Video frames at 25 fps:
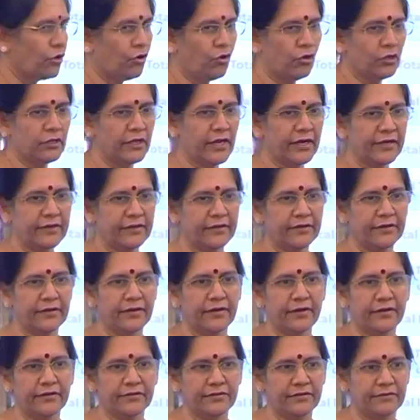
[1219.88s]
know that
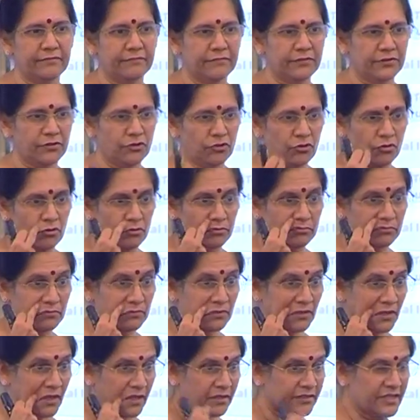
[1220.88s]

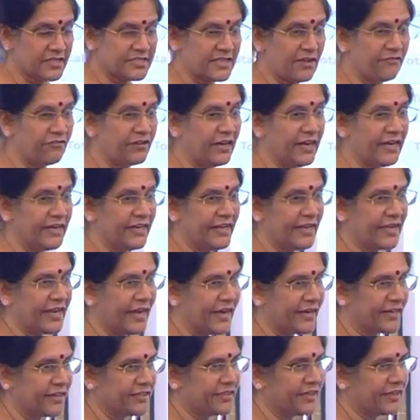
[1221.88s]
there's every
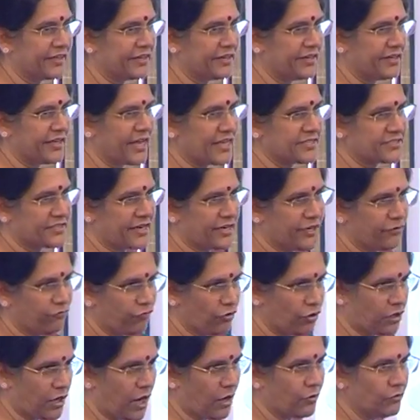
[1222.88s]
indicator that India is ready
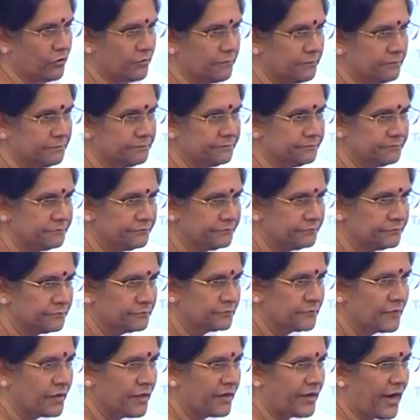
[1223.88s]
for cloud,
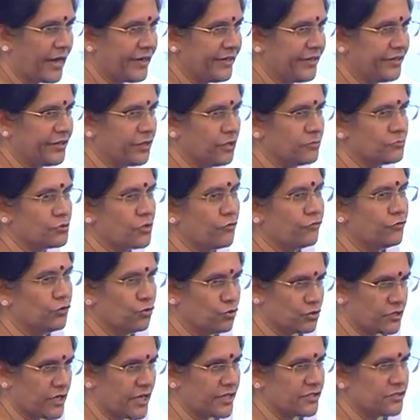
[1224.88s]
right? In terms of
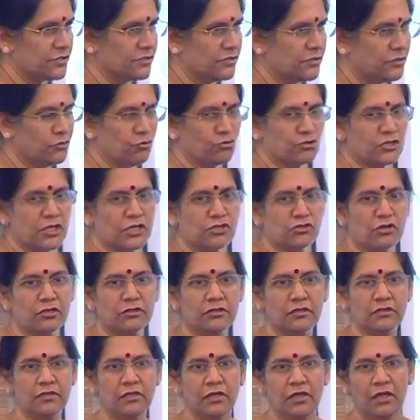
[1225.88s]
usage
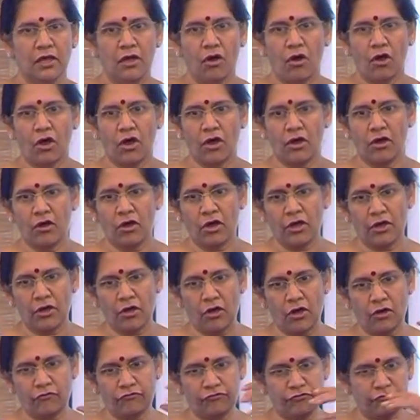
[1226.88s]
on
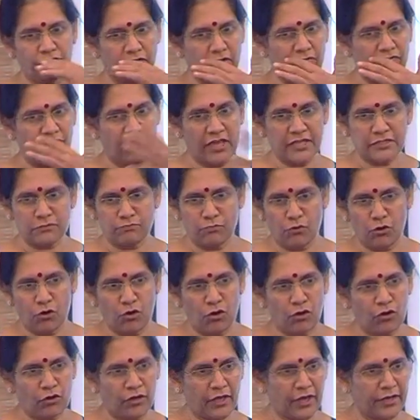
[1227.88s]
of
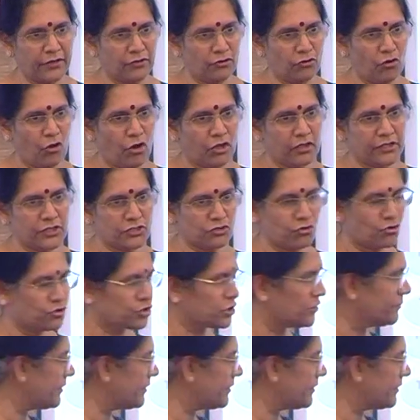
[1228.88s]
Facebook and all the social